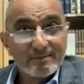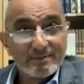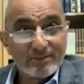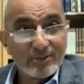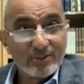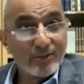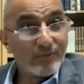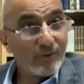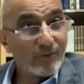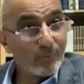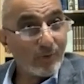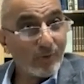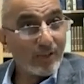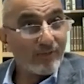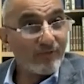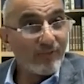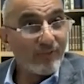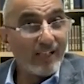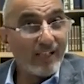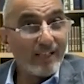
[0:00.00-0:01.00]
So if you want
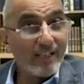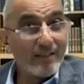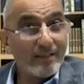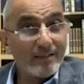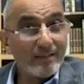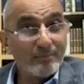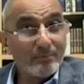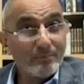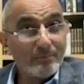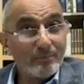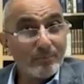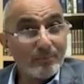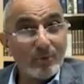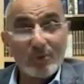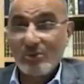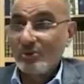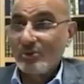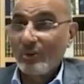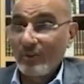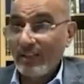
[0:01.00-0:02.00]
to find
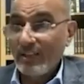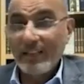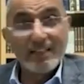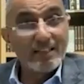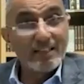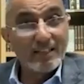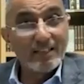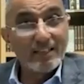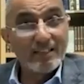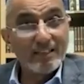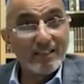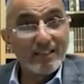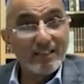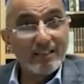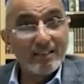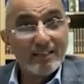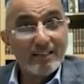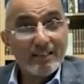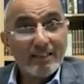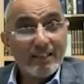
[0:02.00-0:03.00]
most authentic hadith
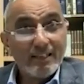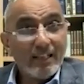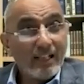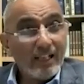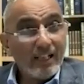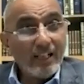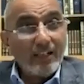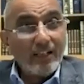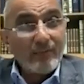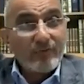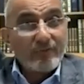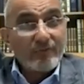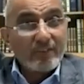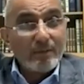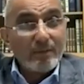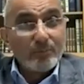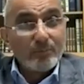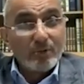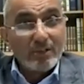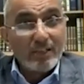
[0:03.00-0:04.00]

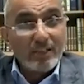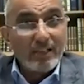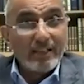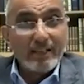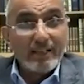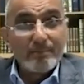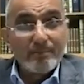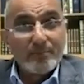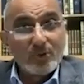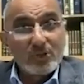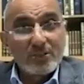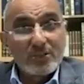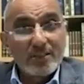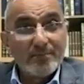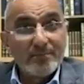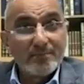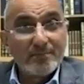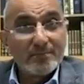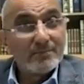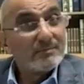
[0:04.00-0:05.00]
after Bukhari and
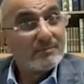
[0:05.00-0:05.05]
Muslim,